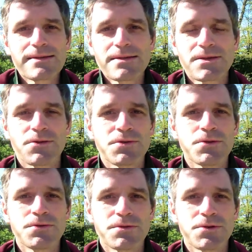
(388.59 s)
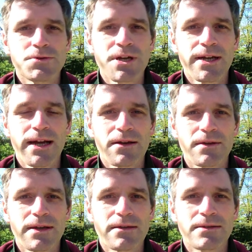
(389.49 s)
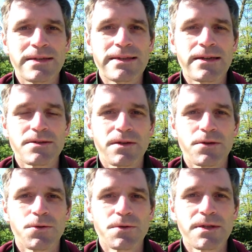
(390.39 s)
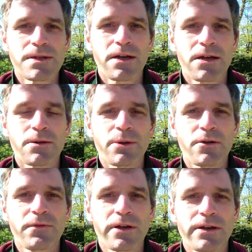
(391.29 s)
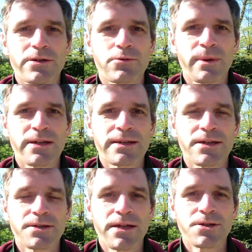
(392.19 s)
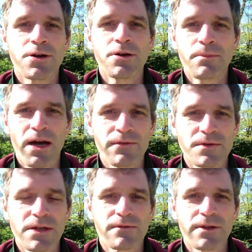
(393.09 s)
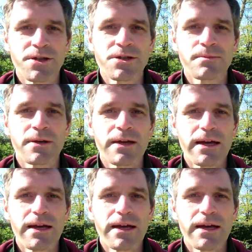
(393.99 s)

So do check out the details of the courses that I'm going to be offering at Integral Meditation Asia on mindful self-leadership.